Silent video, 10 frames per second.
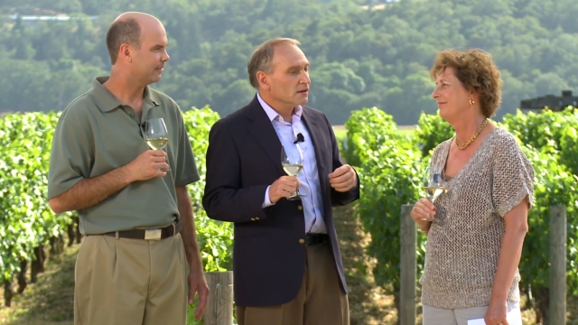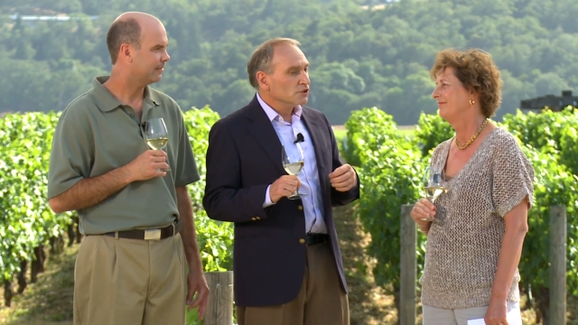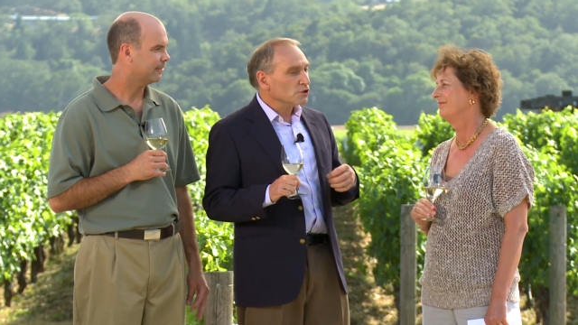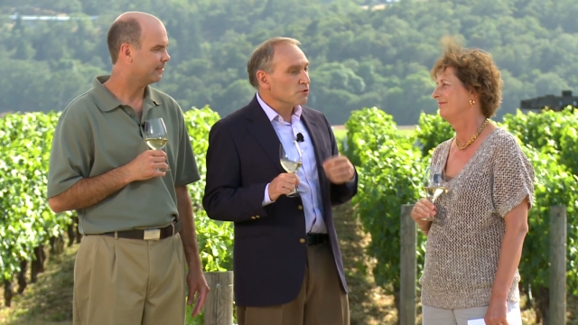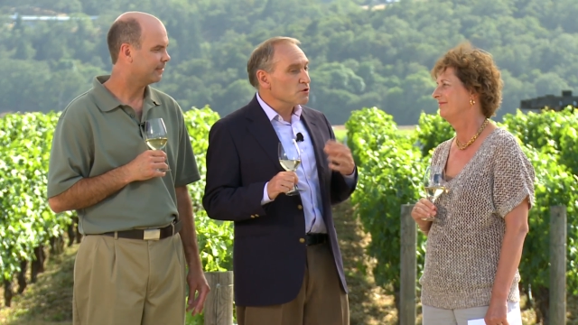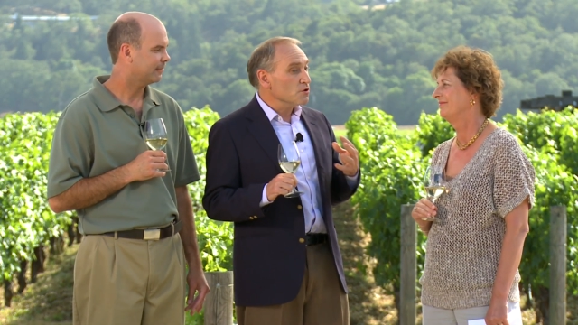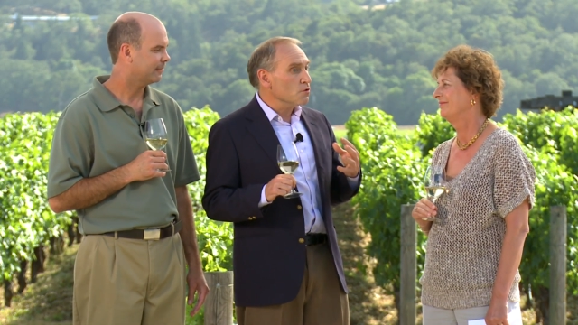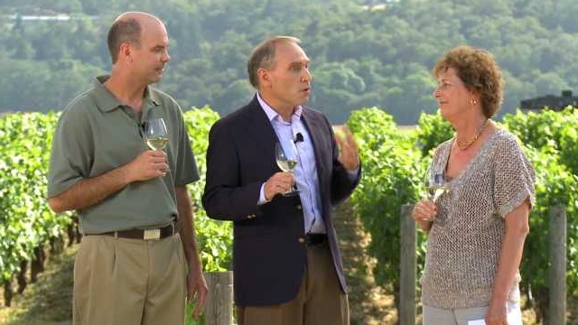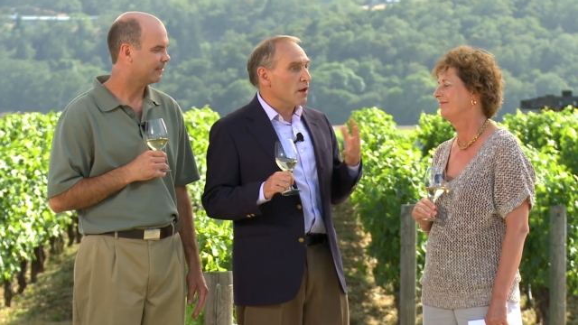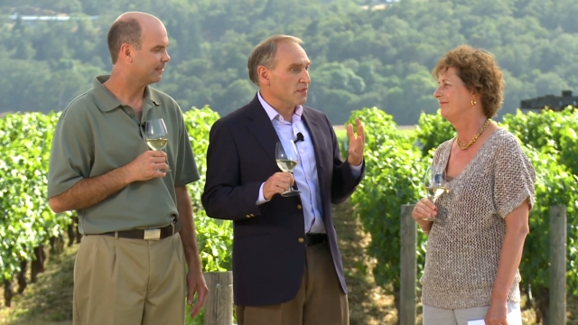Speaker 1: show
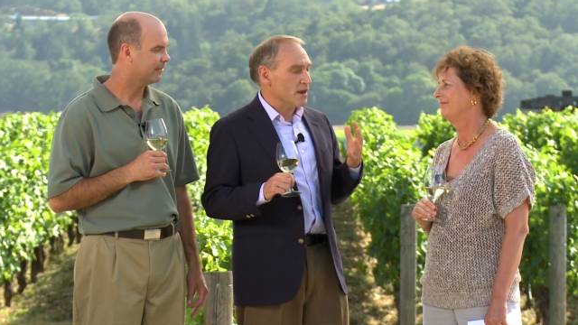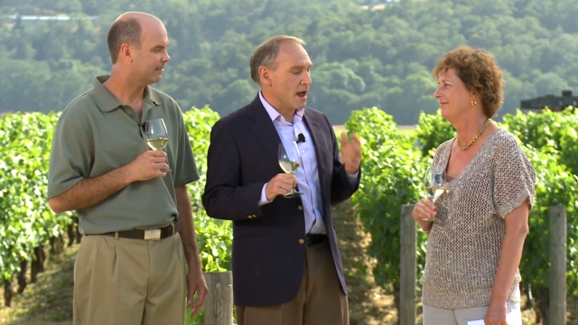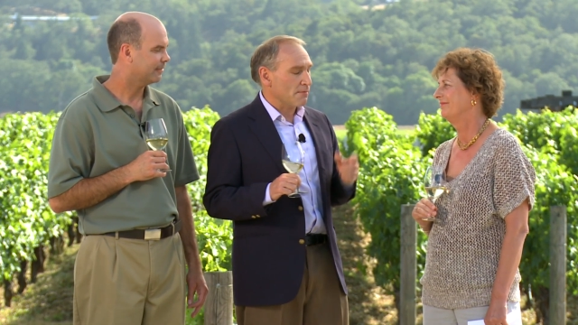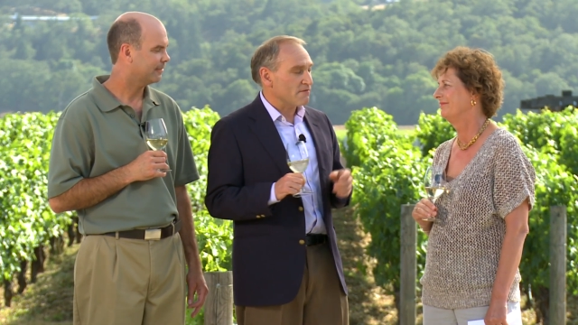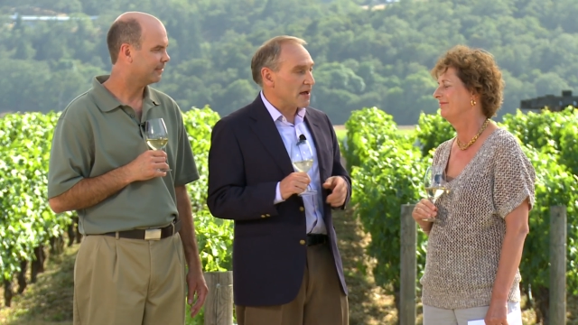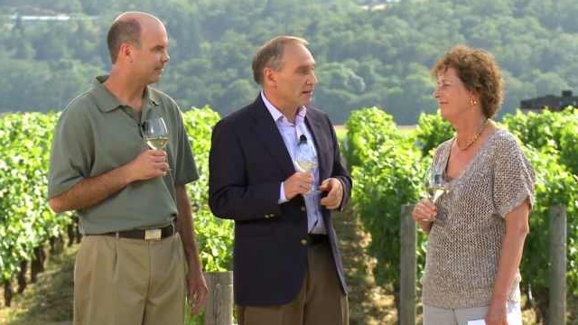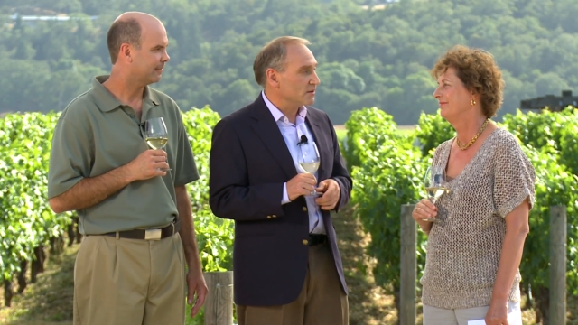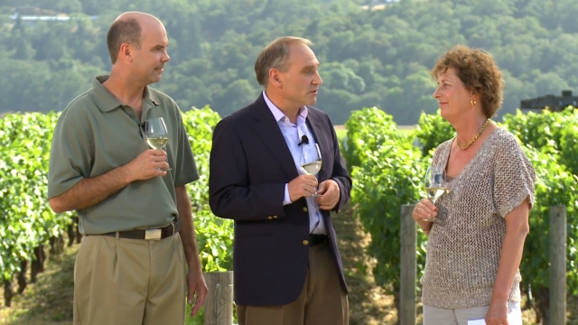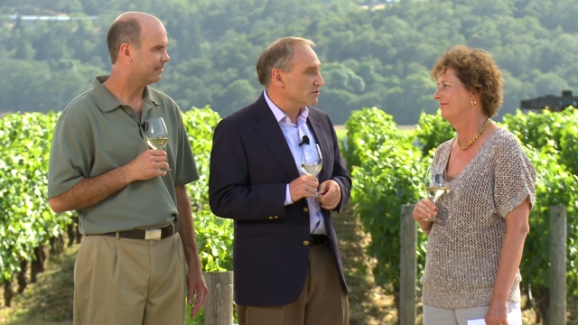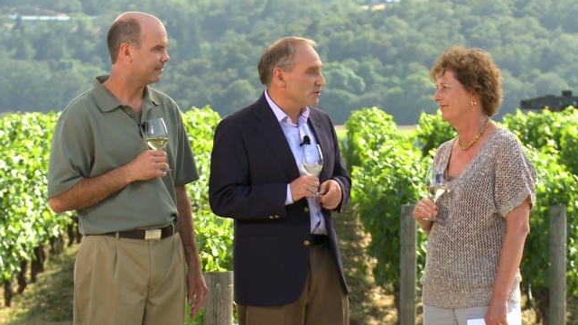you what the Napa
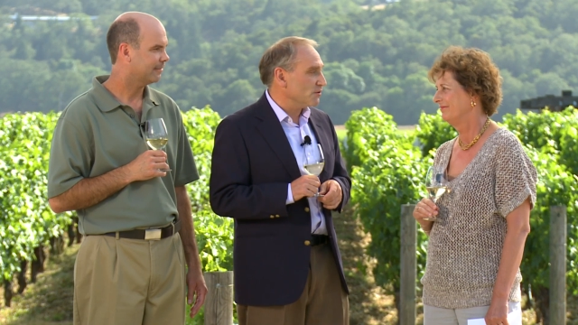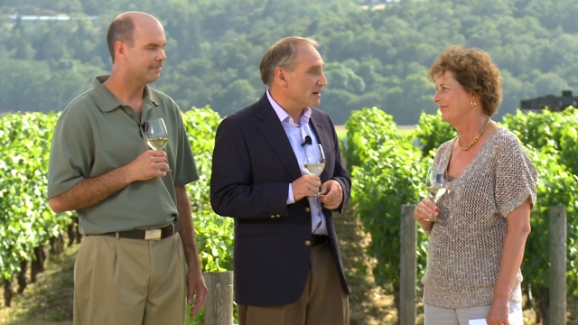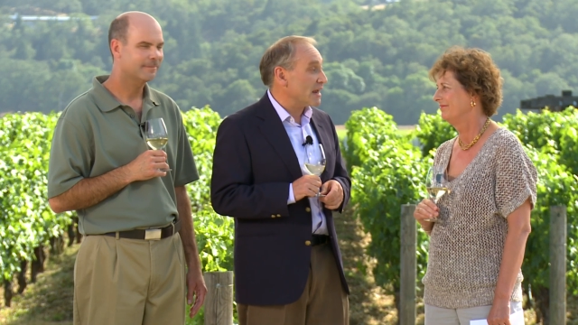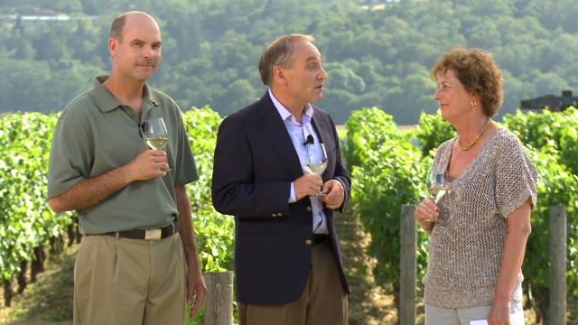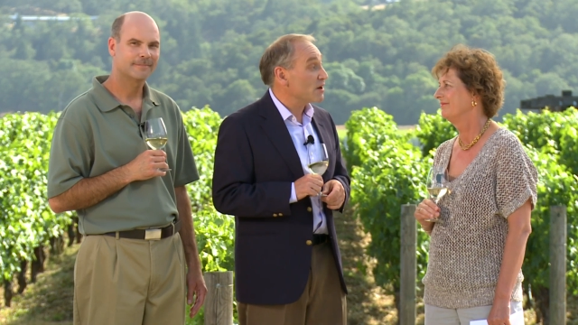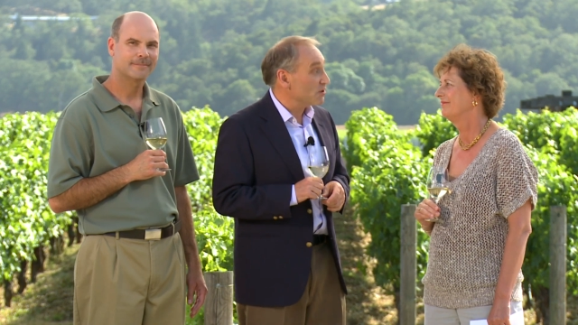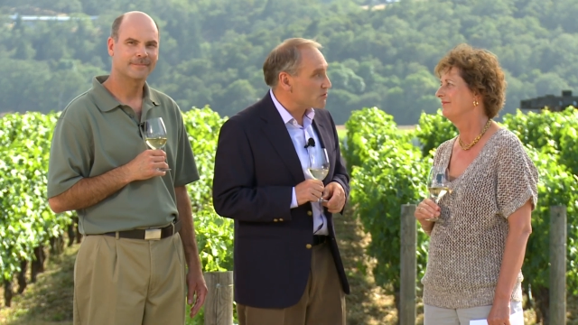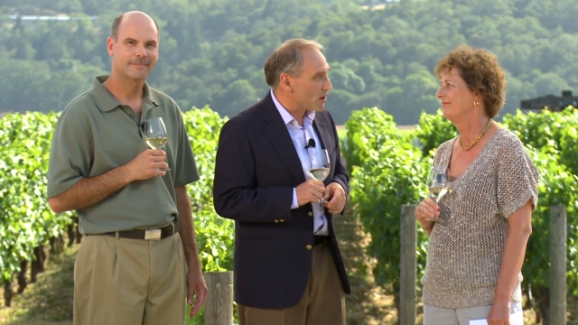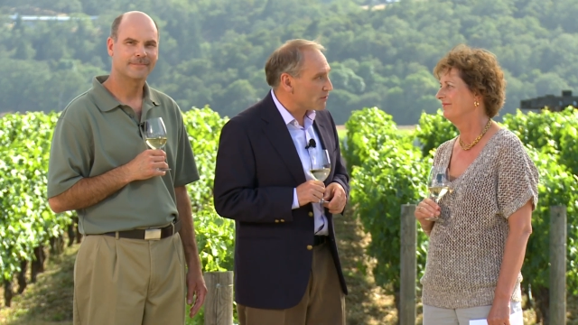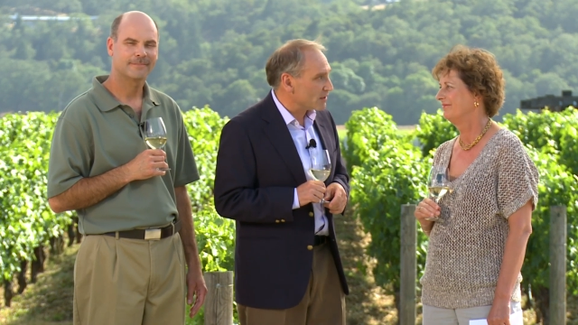Valley could do, and now here
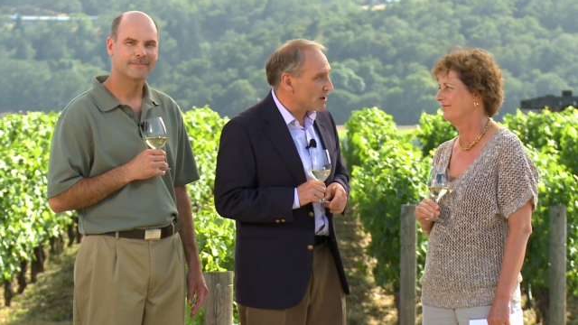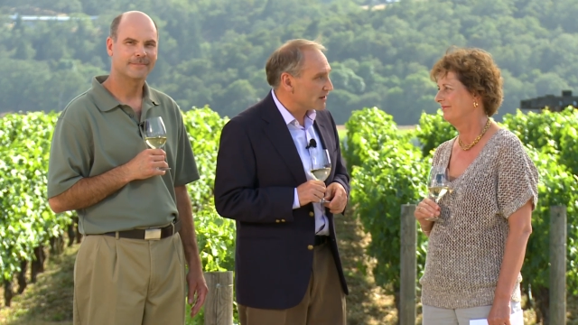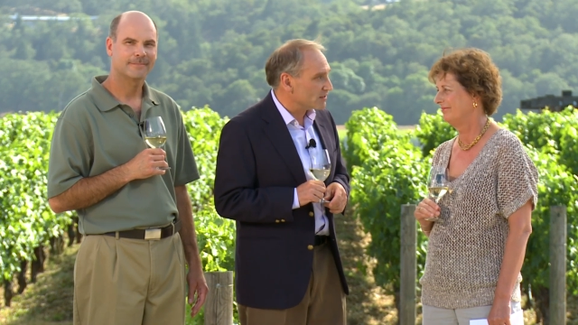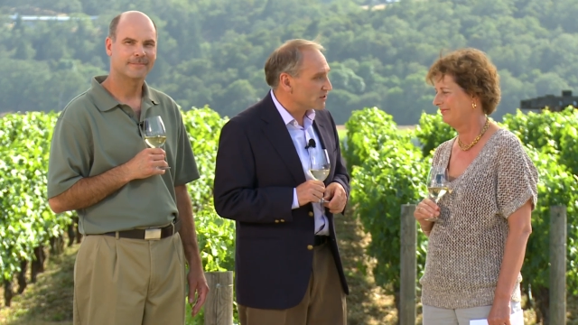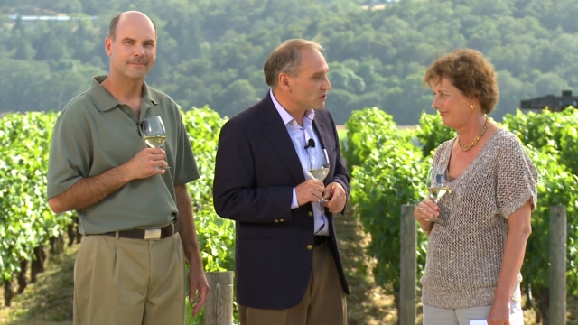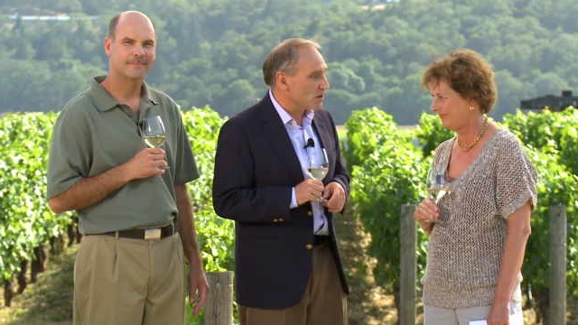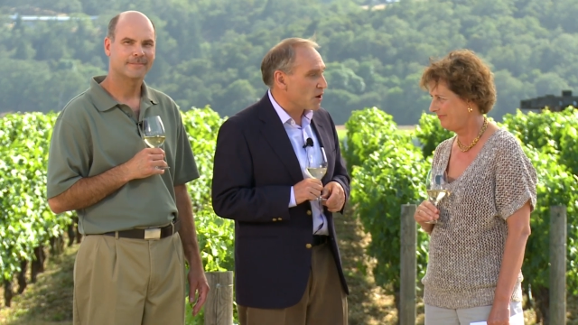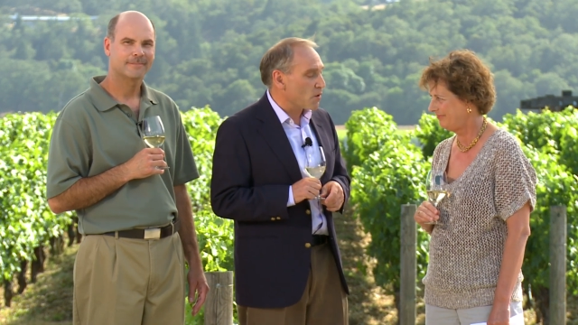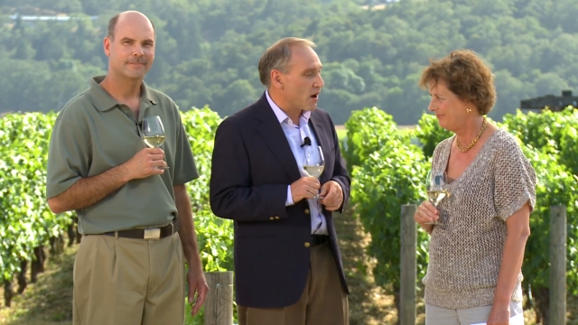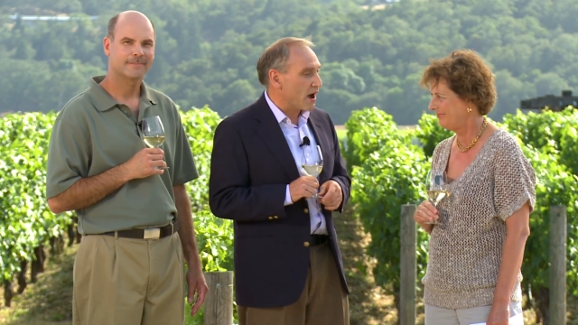you are with us.
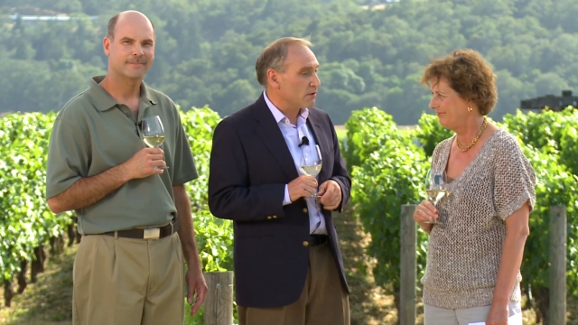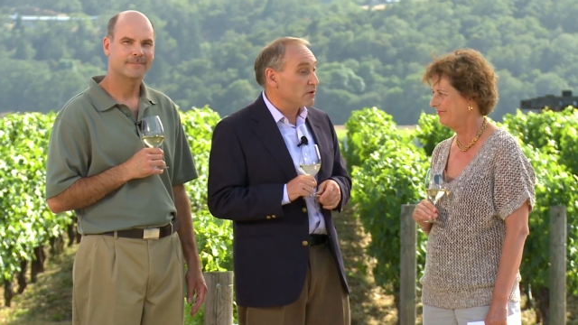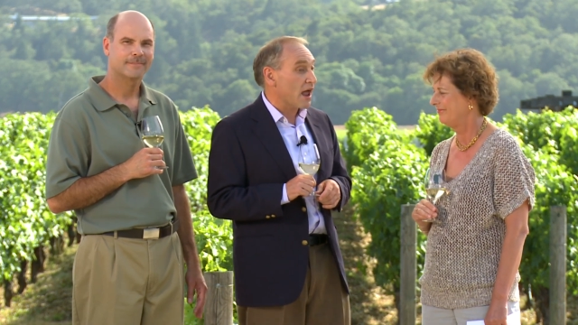So I would